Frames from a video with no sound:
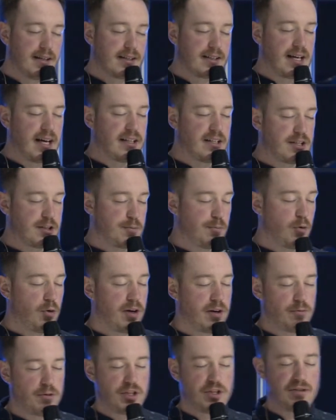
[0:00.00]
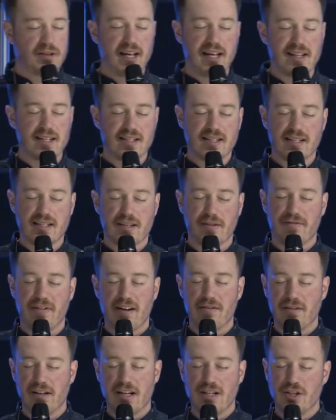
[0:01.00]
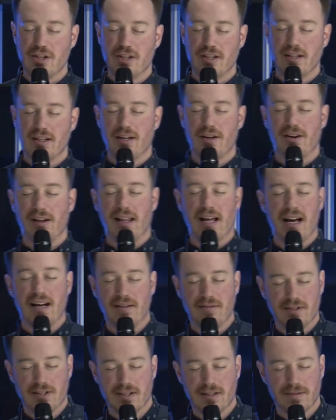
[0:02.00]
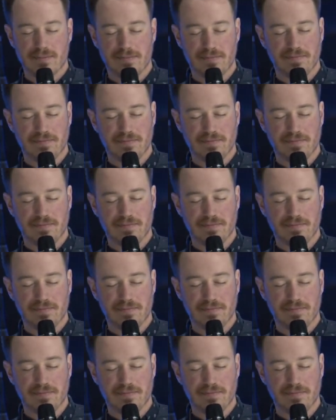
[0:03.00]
God, this morning, would you lay this as a foundation in our lives?